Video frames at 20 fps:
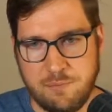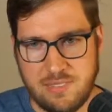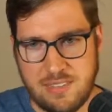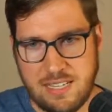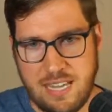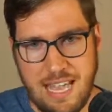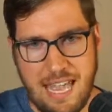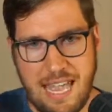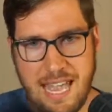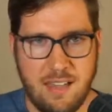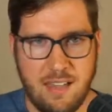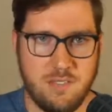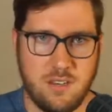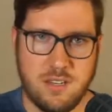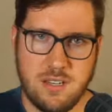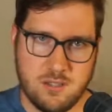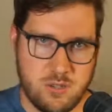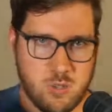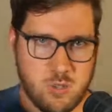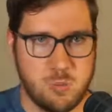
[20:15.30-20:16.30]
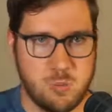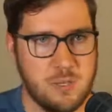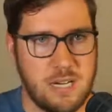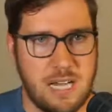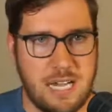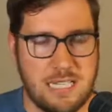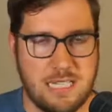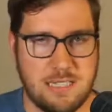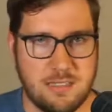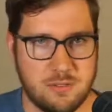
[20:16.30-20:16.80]
have a super
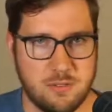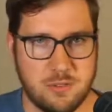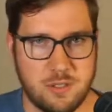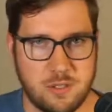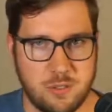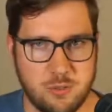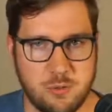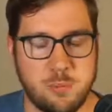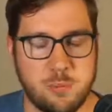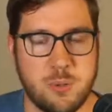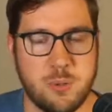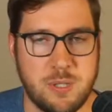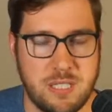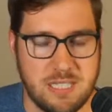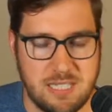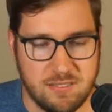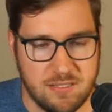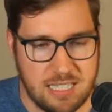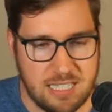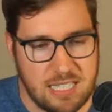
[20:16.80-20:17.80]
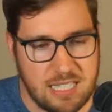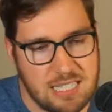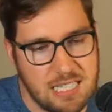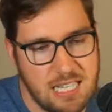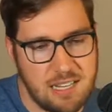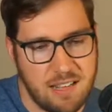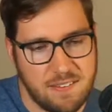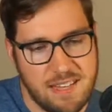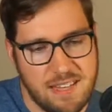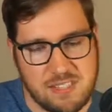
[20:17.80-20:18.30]
high level of productivity. And
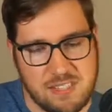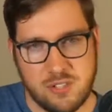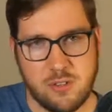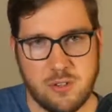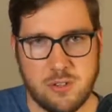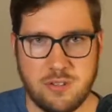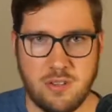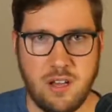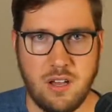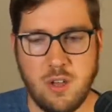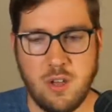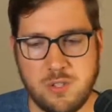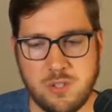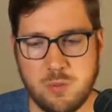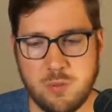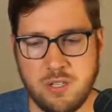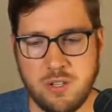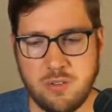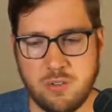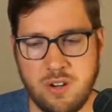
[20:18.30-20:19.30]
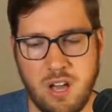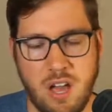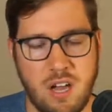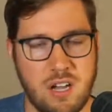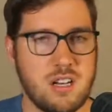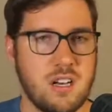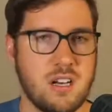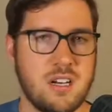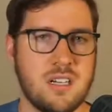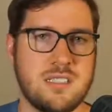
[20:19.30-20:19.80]
that's also another knock
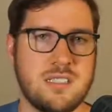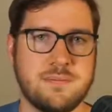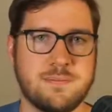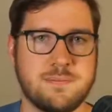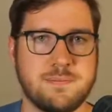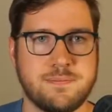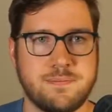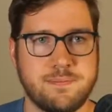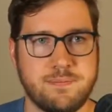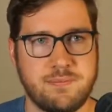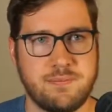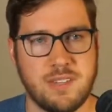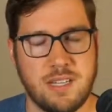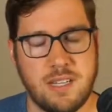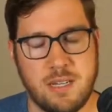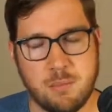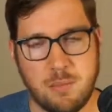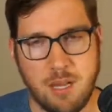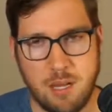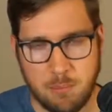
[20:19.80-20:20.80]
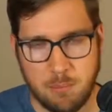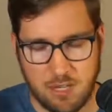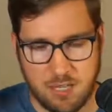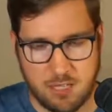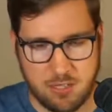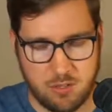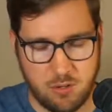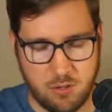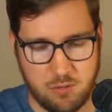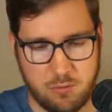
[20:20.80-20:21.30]
on, in my
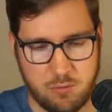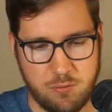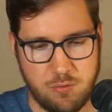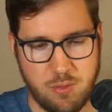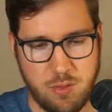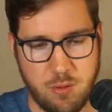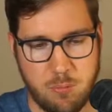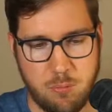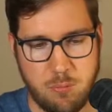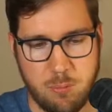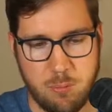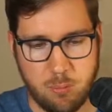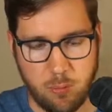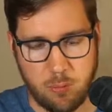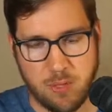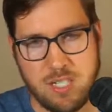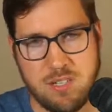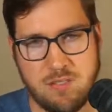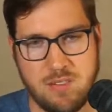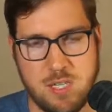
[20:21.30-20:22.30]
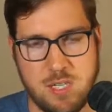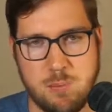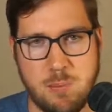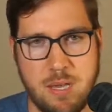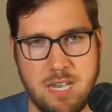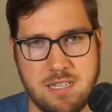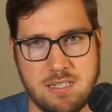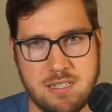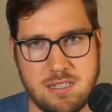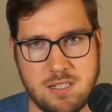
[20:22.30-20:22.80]
mind, of the productivity
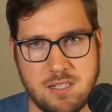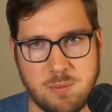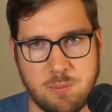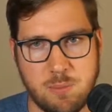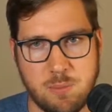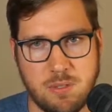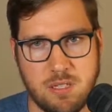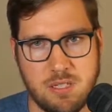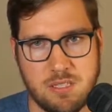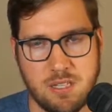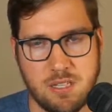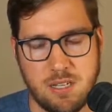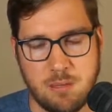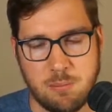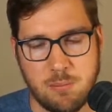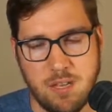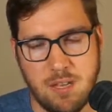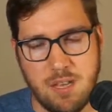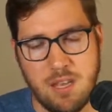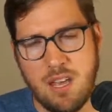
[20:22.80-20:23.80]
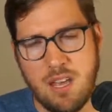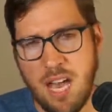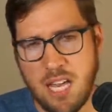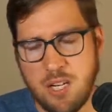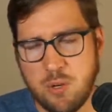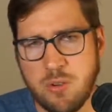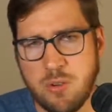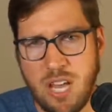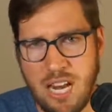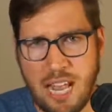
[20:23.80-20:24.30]
space at this point in time. I
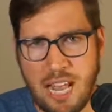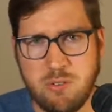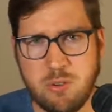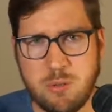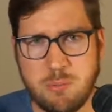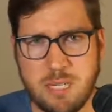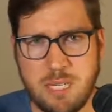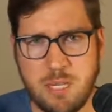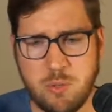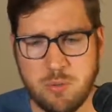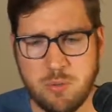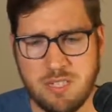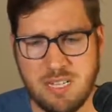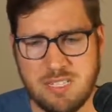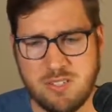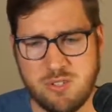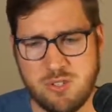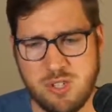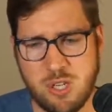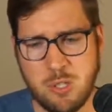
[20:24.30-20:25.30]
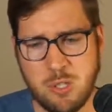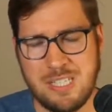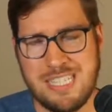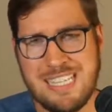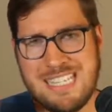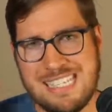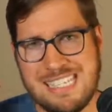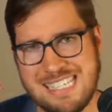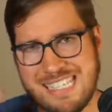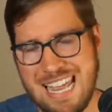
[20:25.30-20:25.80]
know not everybody would necessarily
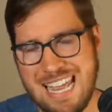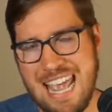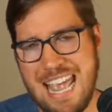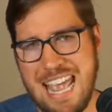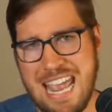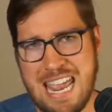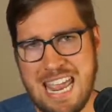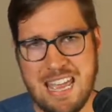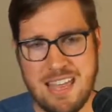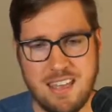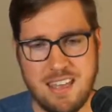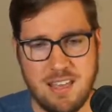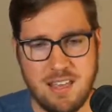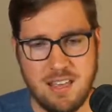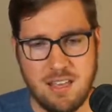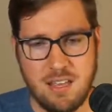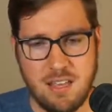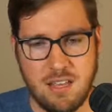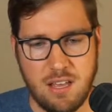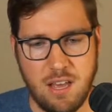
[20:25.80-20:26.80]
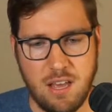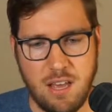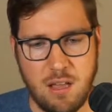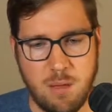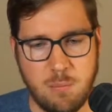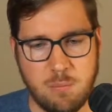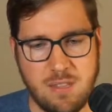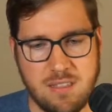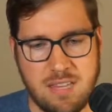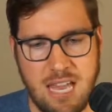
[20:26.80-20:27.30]
say
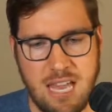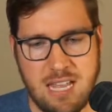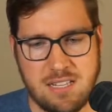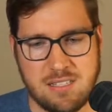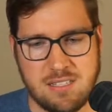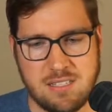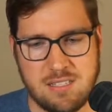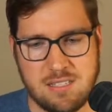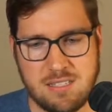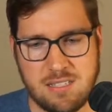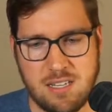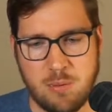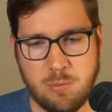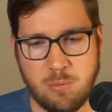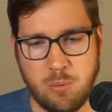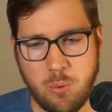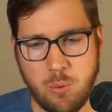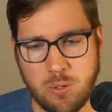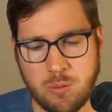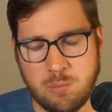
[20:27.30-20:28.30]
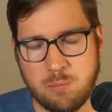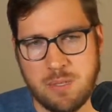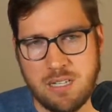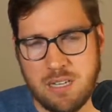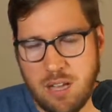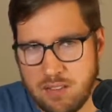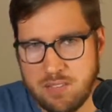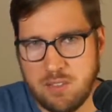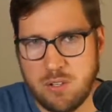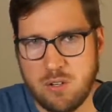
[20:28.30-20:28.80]
that that's important, but
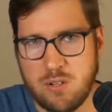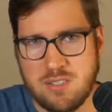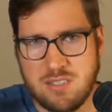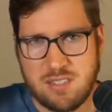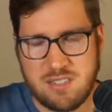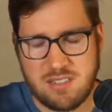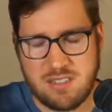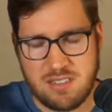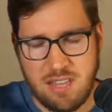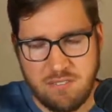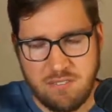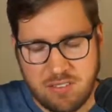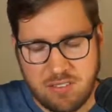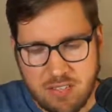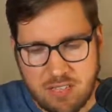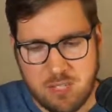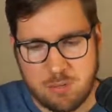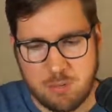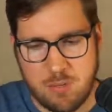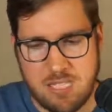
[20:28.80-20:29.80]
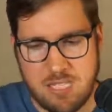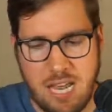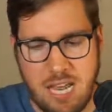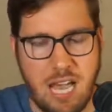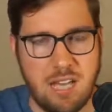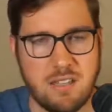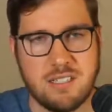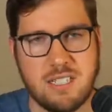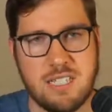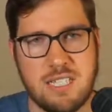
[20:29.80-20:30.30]
there is definitely this
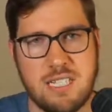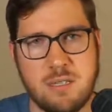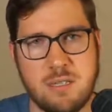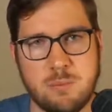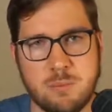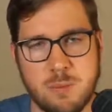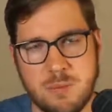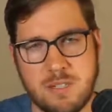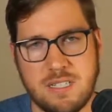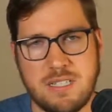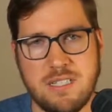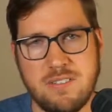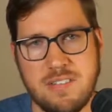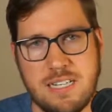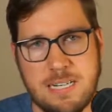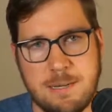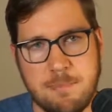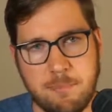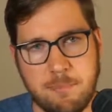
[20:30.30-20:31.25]
mentality in productivity